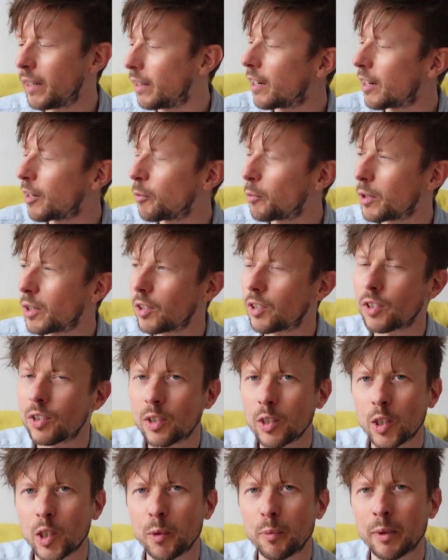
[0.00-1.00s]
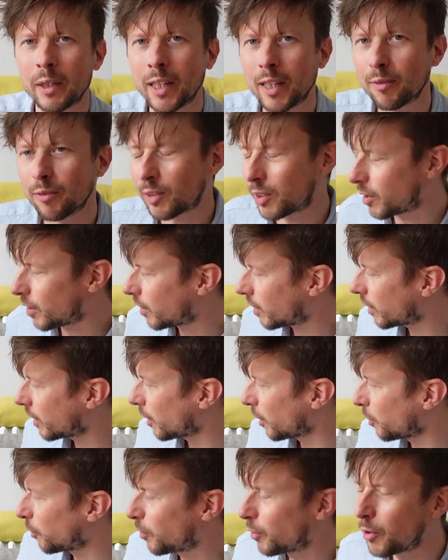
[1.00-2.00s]
I don't want to stop and have to
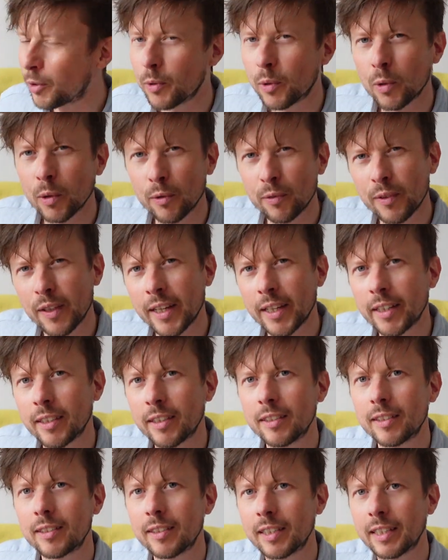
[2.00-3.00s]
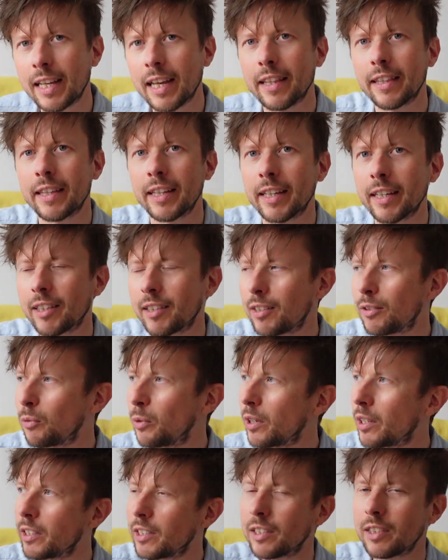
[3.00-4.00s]
go through all of this to get this
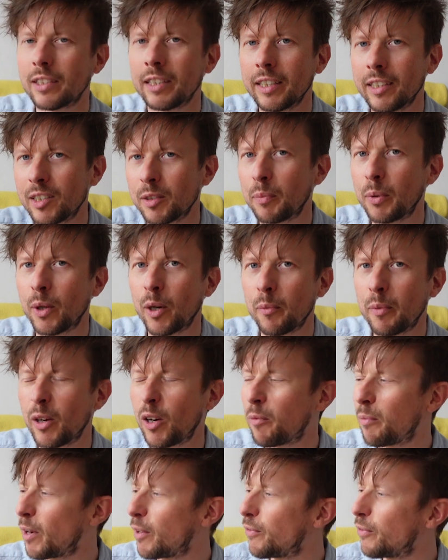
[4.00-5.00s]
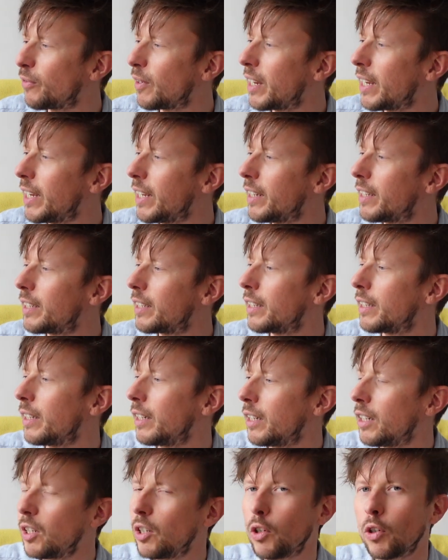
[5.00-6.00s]
when I just need to put a bit on my feet
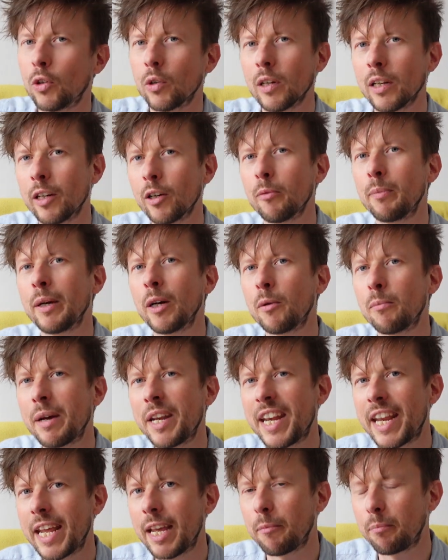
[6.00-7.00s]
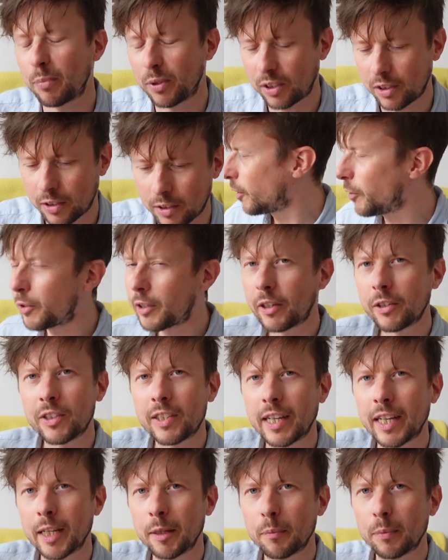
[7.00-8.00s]
or a little bit on my nips.
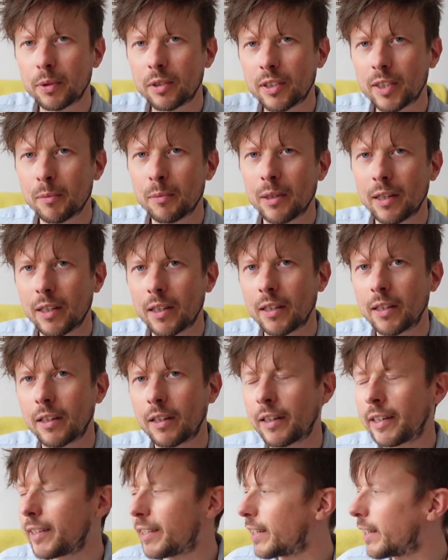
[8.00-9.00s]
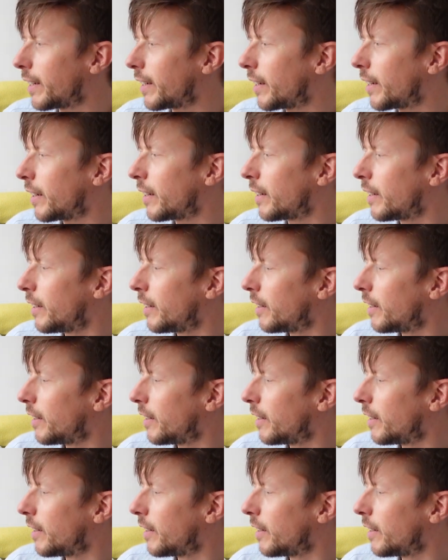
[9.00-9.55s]
Leukotape, similar idea.